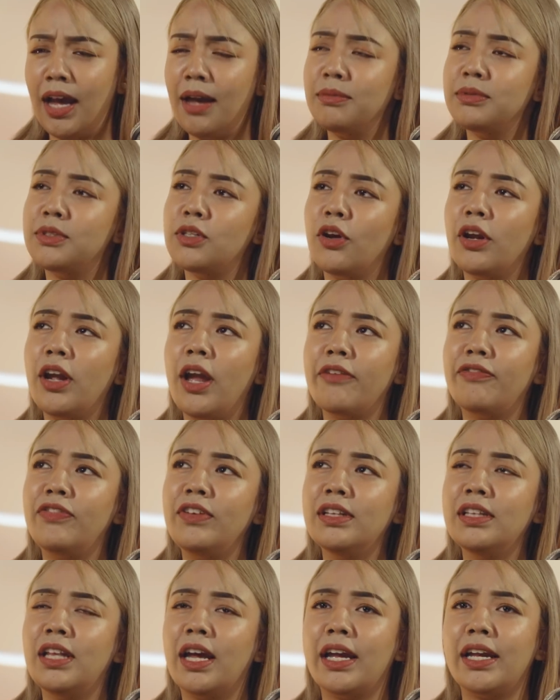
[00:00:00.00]
I'm sorry, I
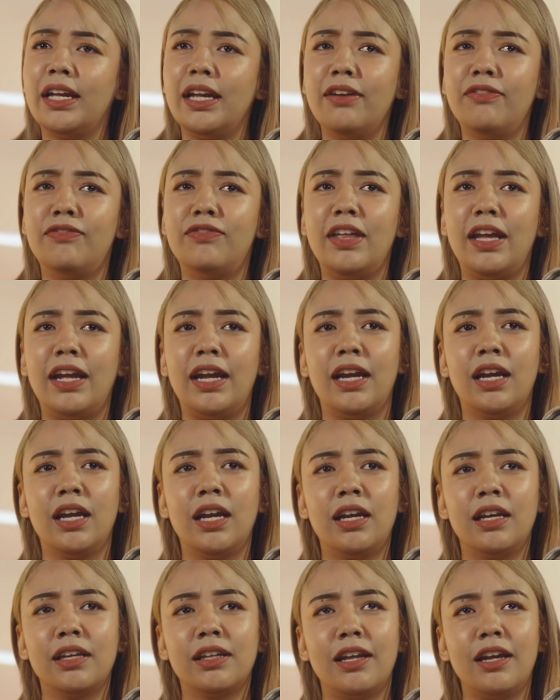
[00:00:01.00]
feel like if they
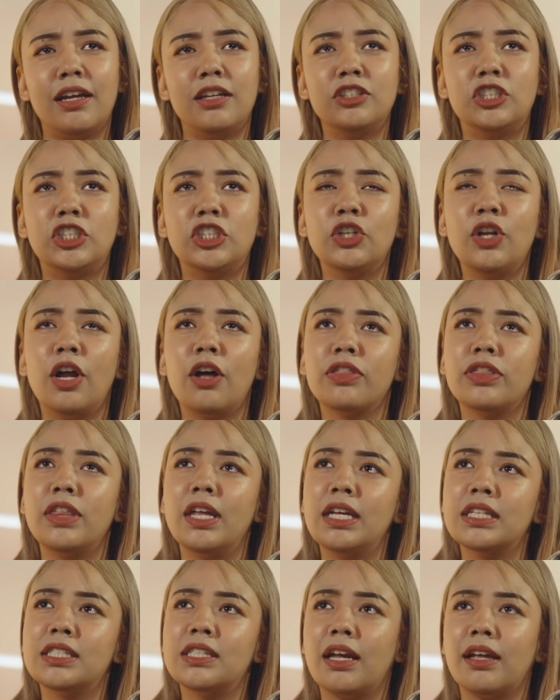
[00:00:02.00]
can shoot out
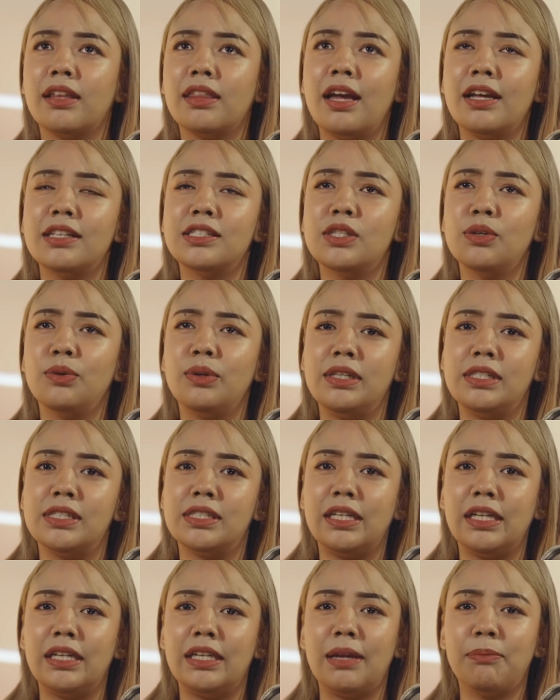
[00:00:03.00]
things like that so
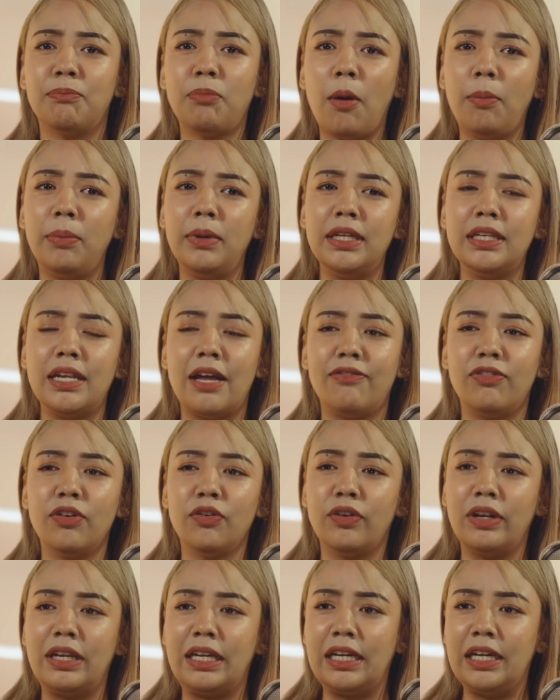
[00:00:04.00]
easily, they probably never
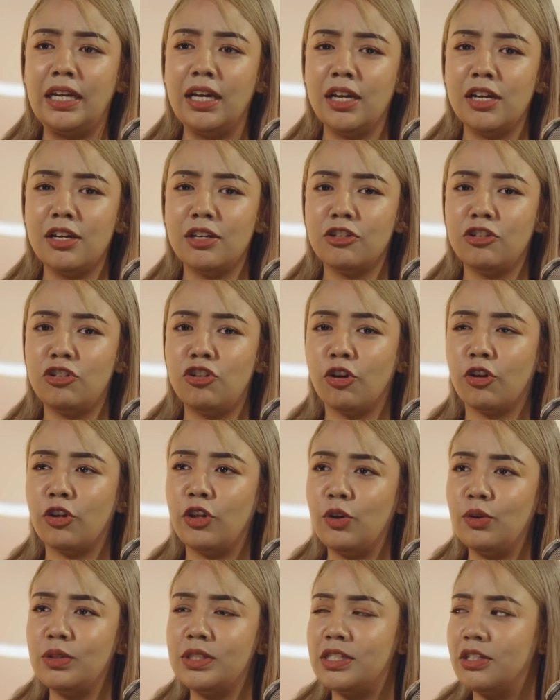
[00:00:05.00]
really took
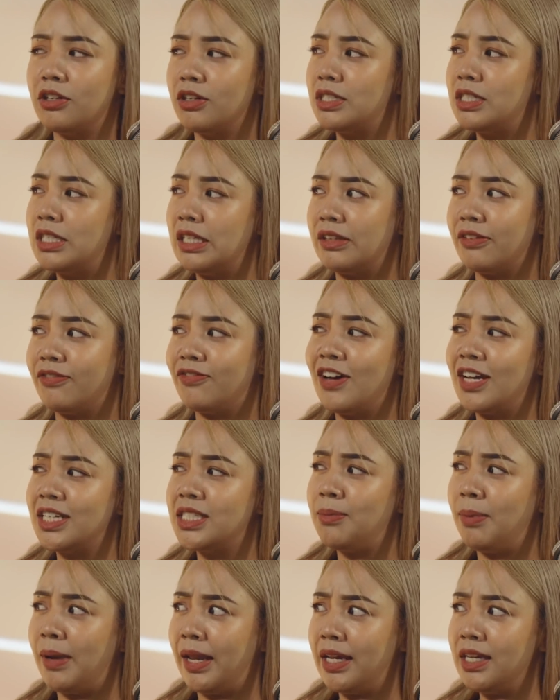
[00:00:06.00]
you seriously in the
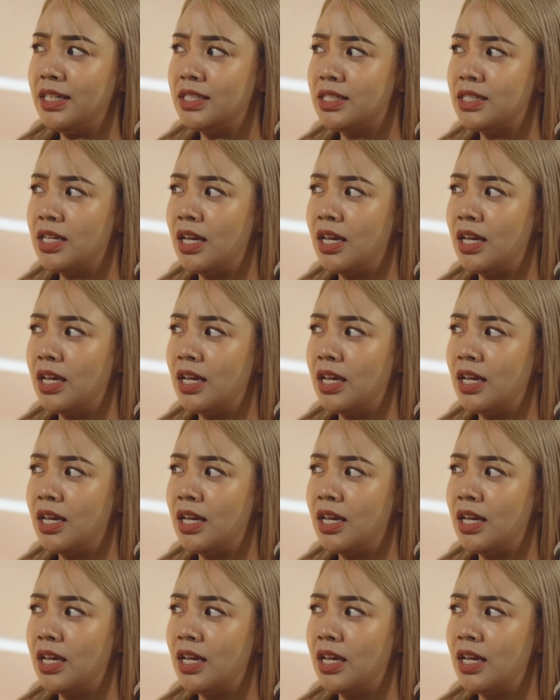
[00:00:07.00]
first place.